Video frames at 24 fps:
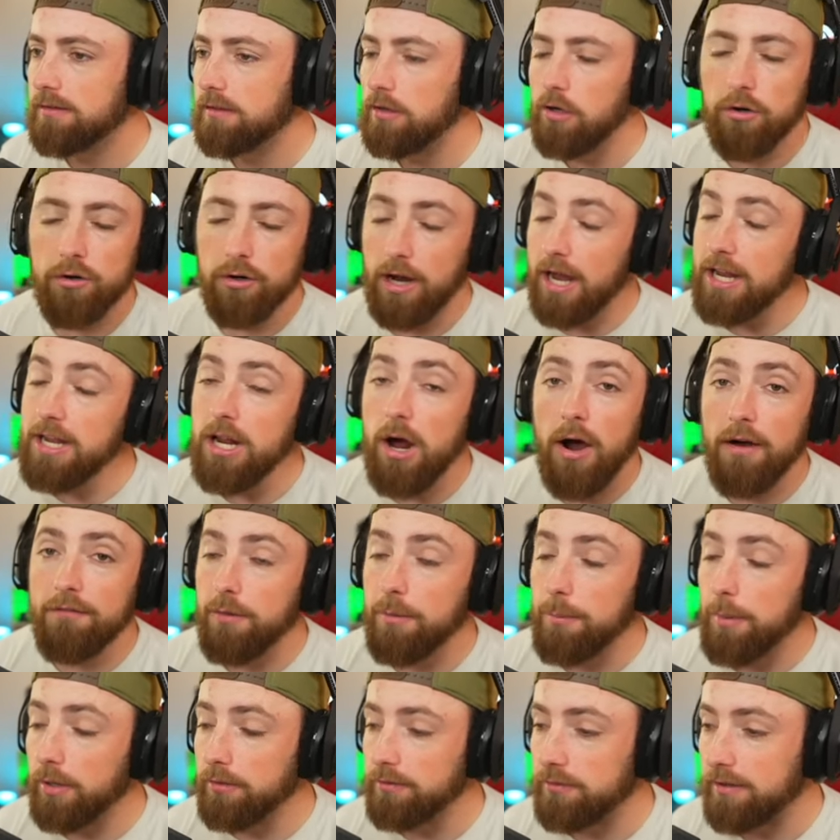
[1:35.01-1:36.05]
Or I don't have
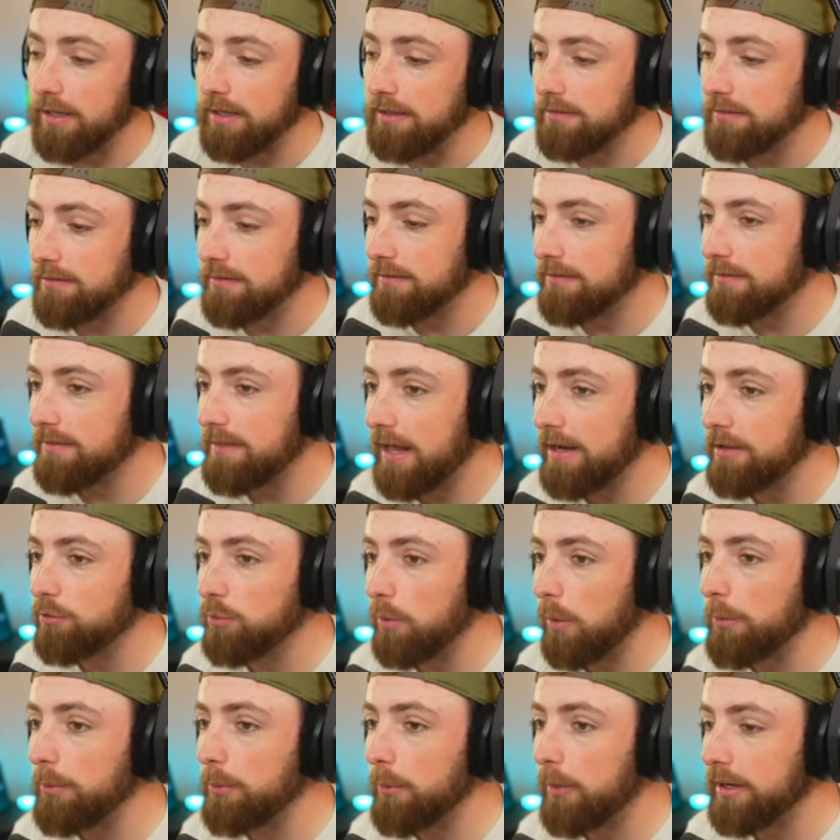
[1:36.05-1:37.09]
the most hits. That is
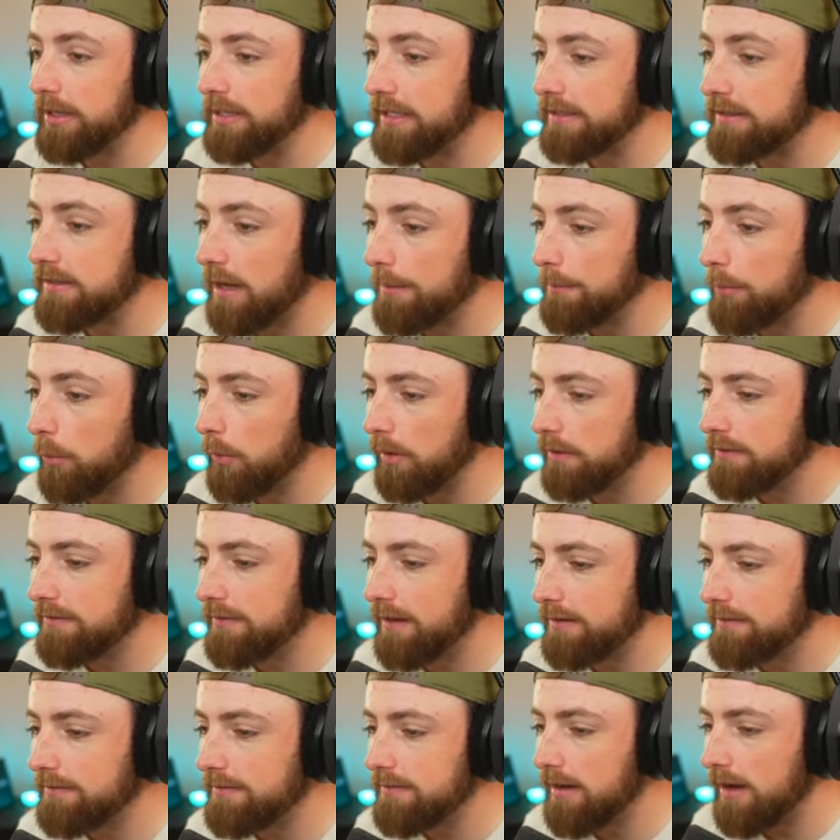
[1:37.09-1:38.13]
what we want to get done. But once
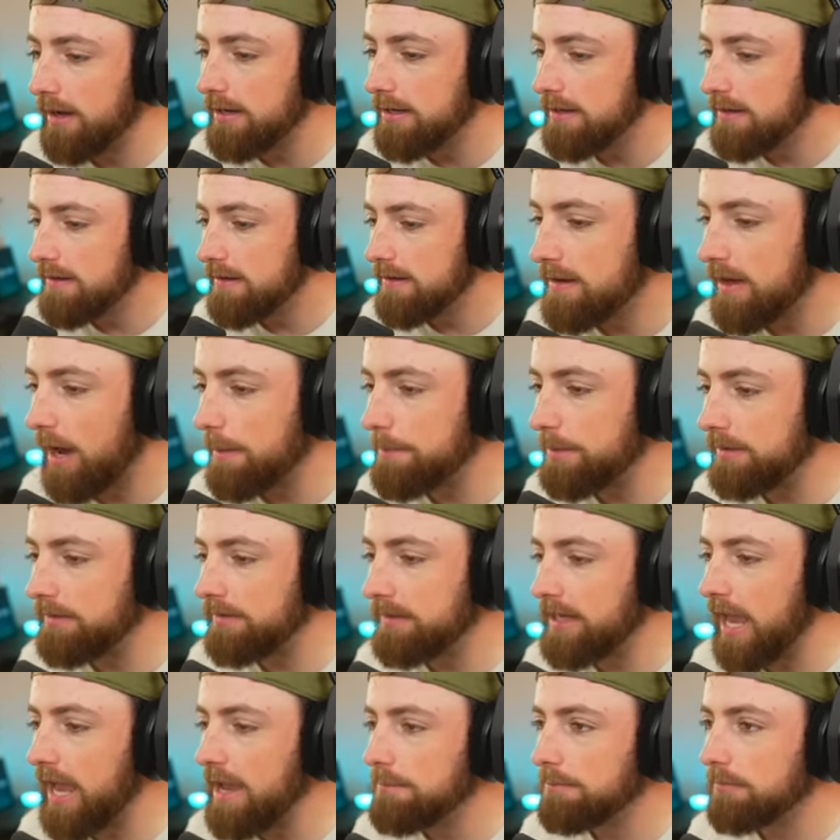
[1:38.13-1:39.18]
that's done, I beat the
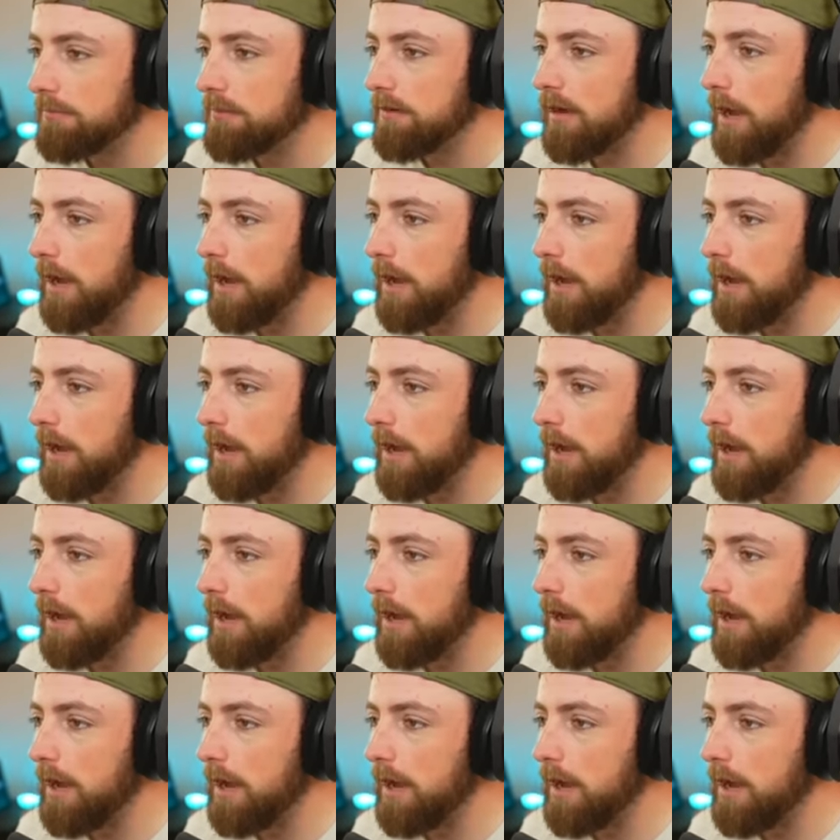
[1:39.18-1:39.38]
game.